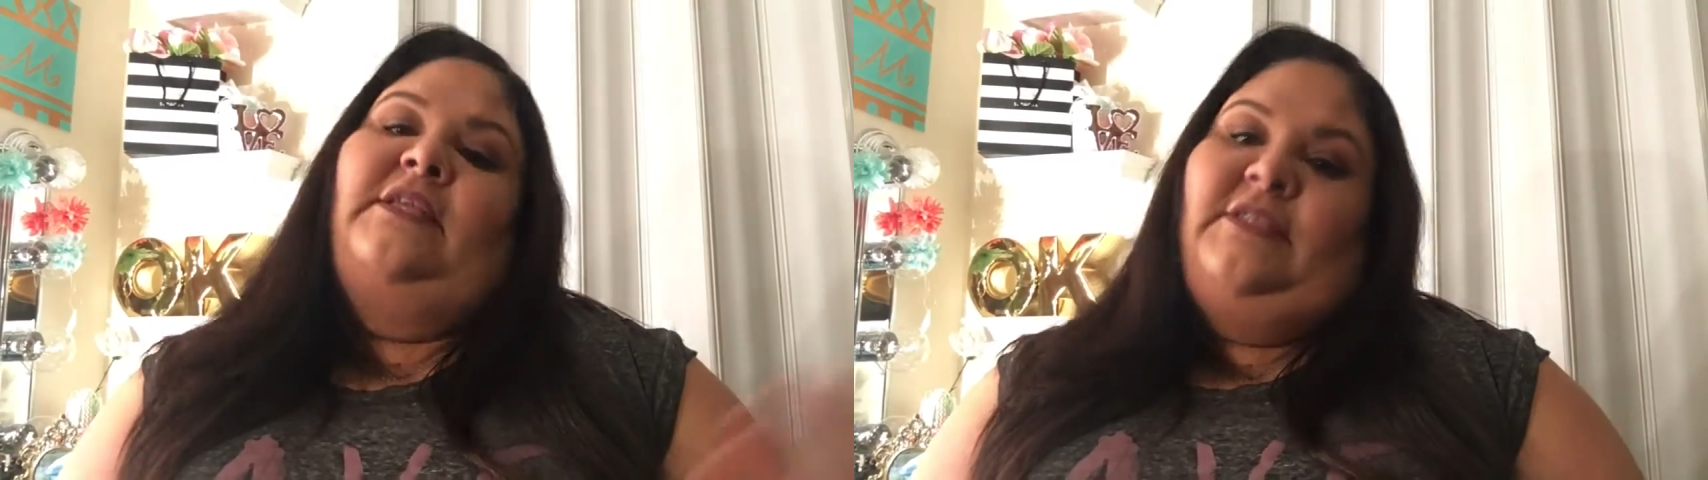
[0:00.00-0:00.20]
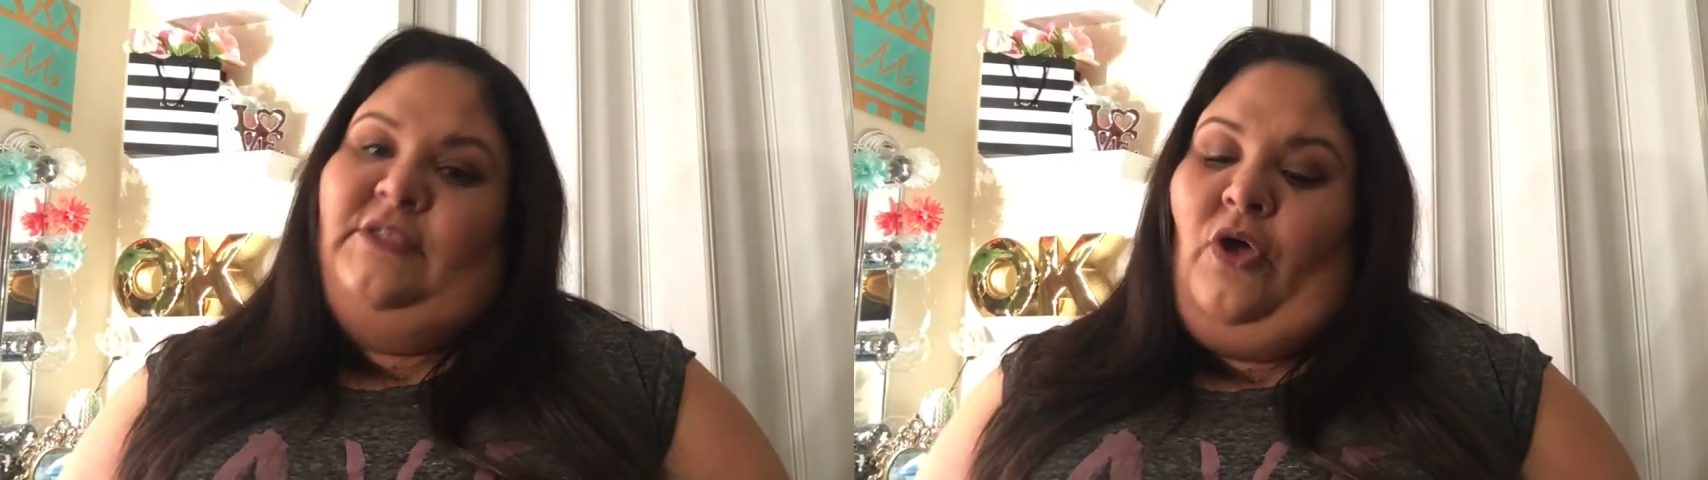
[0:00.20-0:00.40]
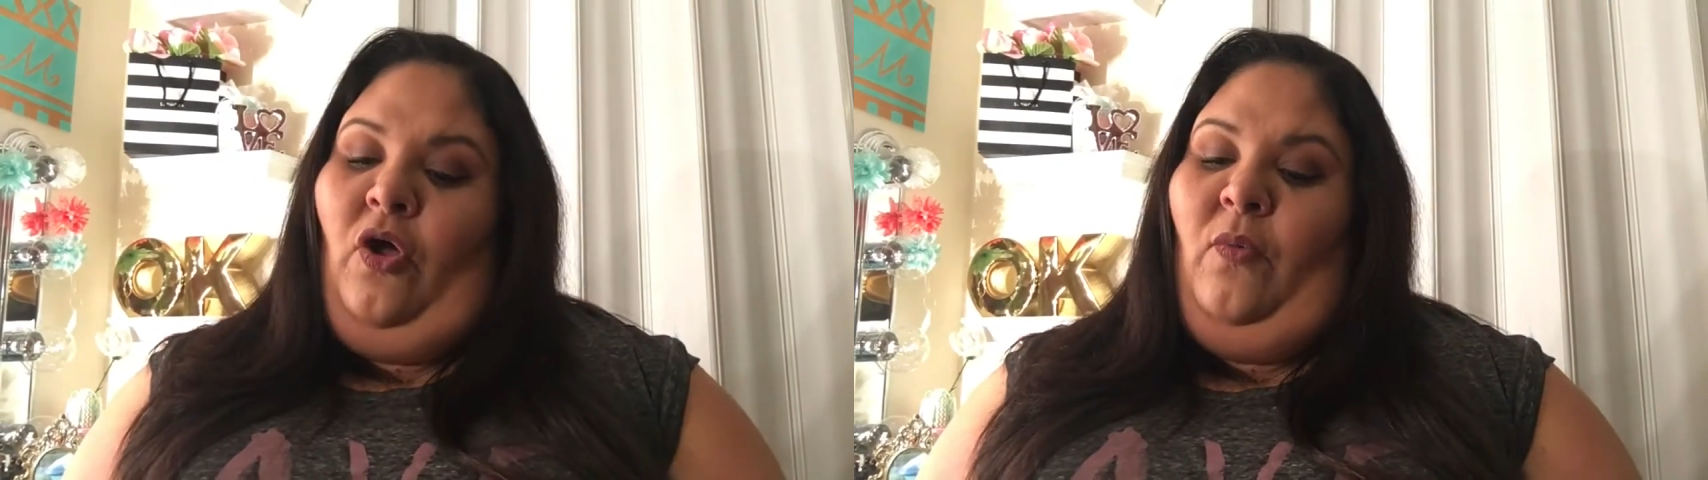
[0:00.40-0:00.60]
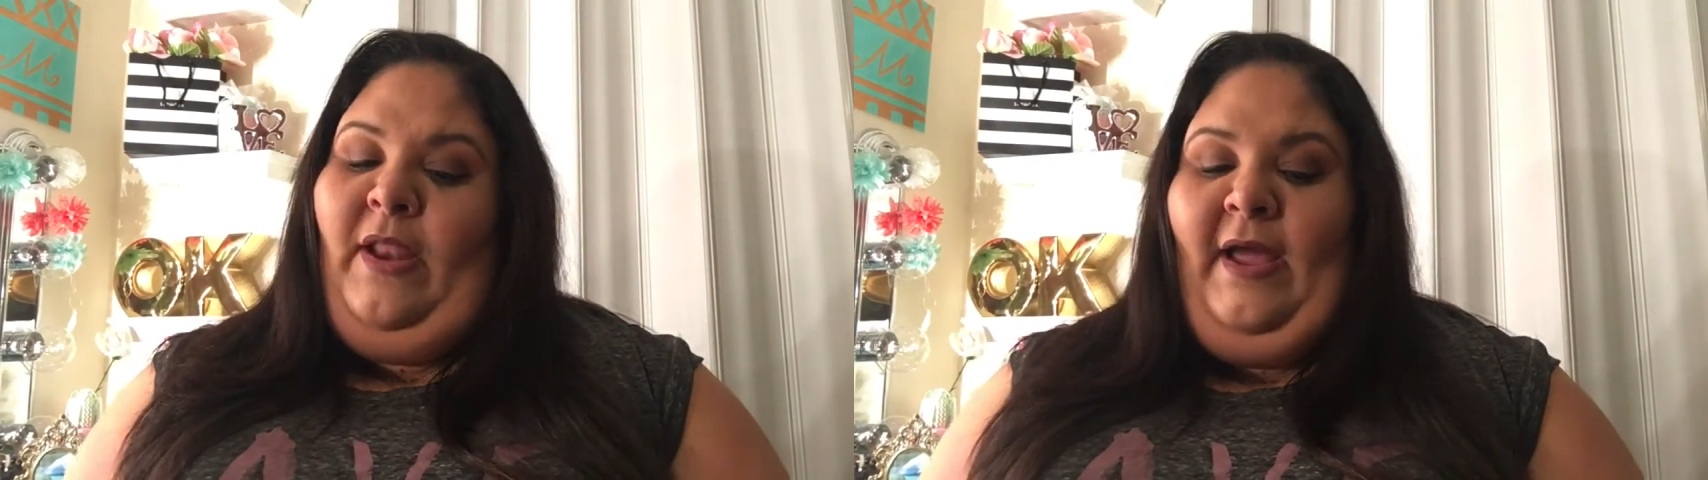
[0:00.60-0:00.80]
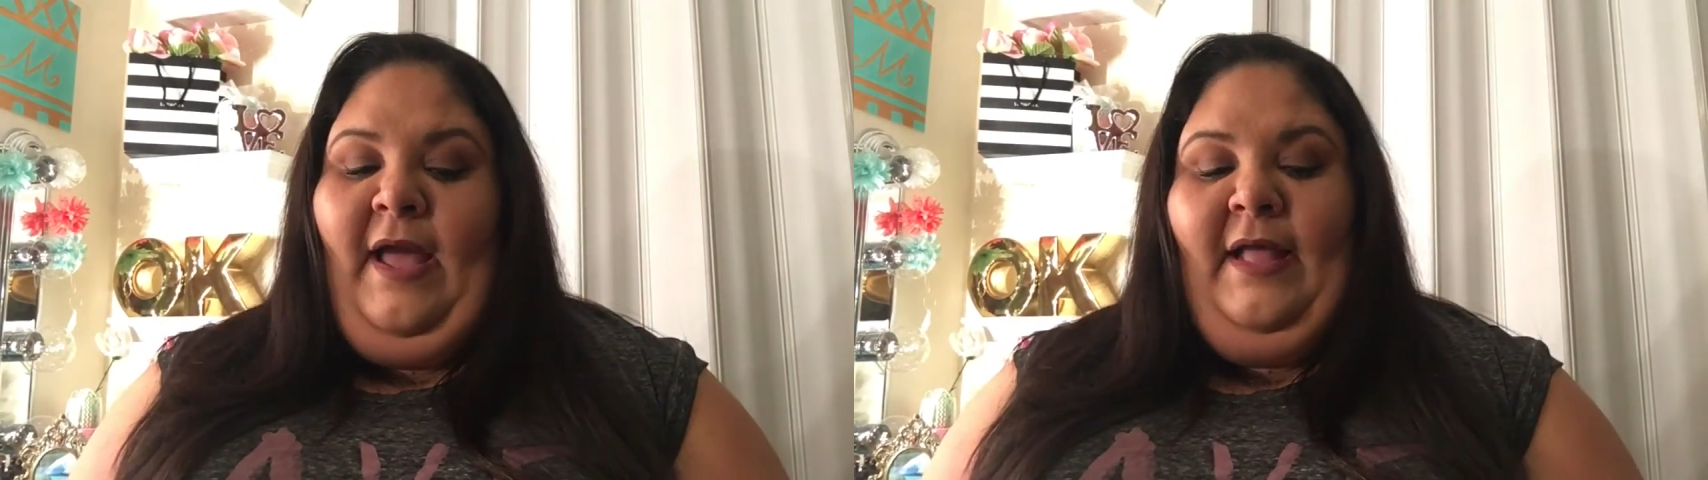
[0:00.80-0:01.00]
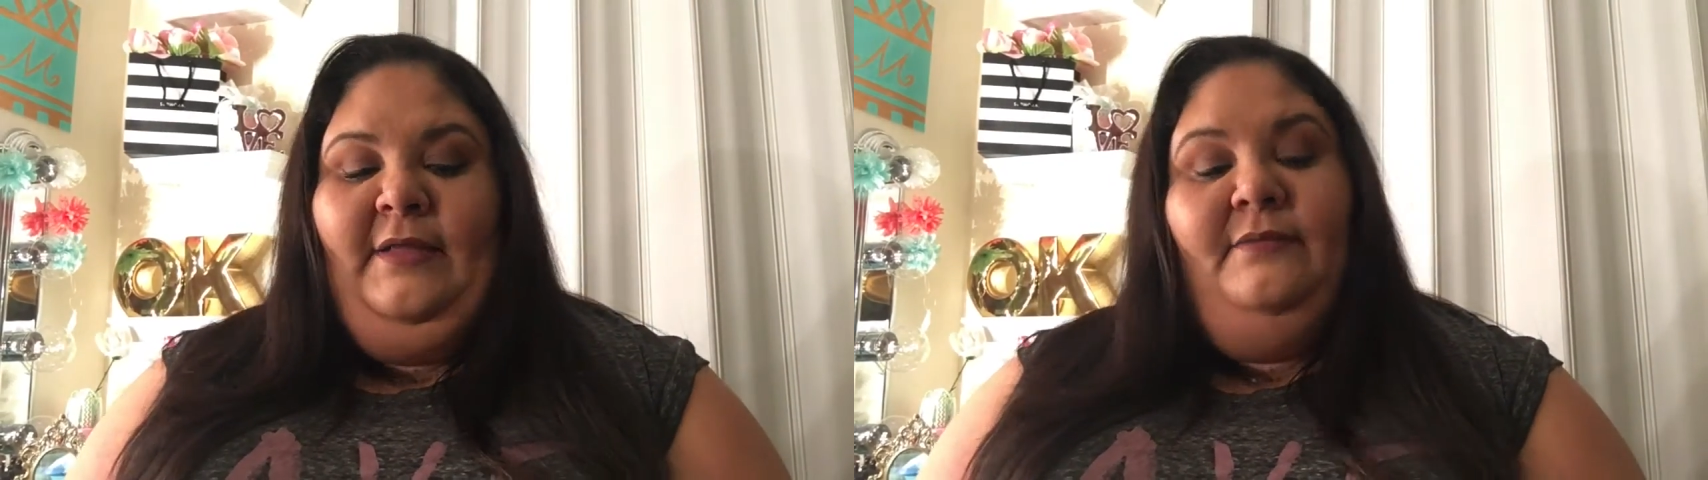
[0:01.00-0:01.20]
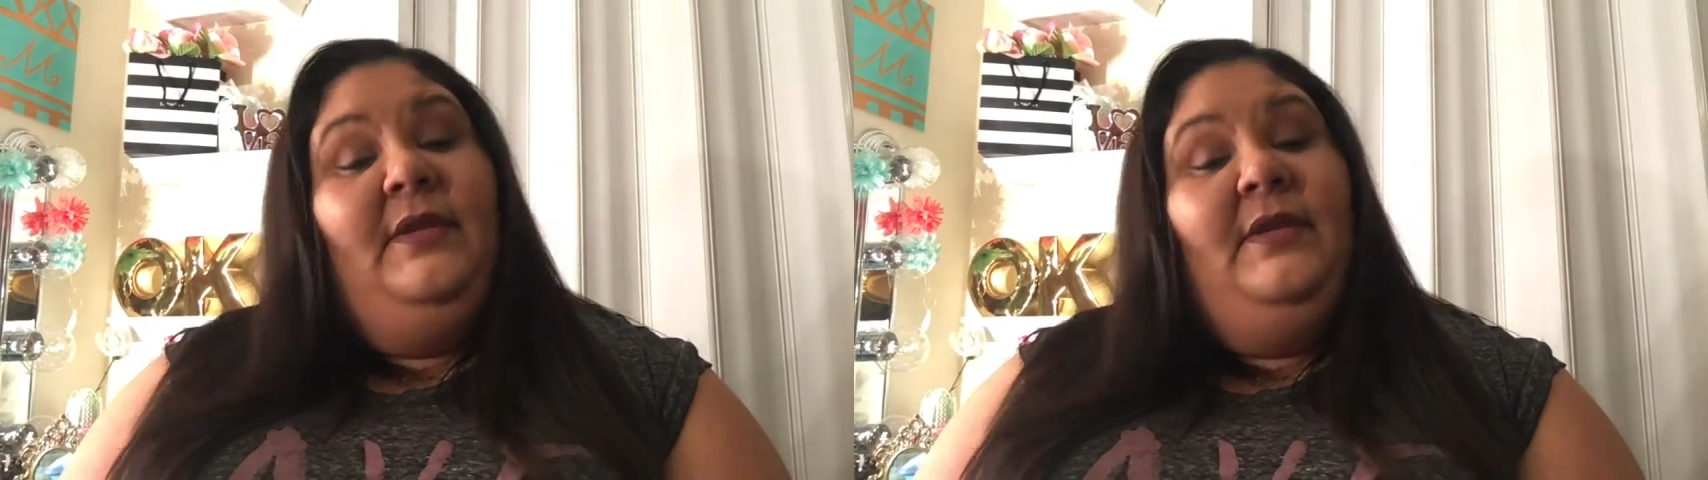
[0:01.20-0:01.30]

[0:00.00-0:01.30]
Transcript: This is all what I got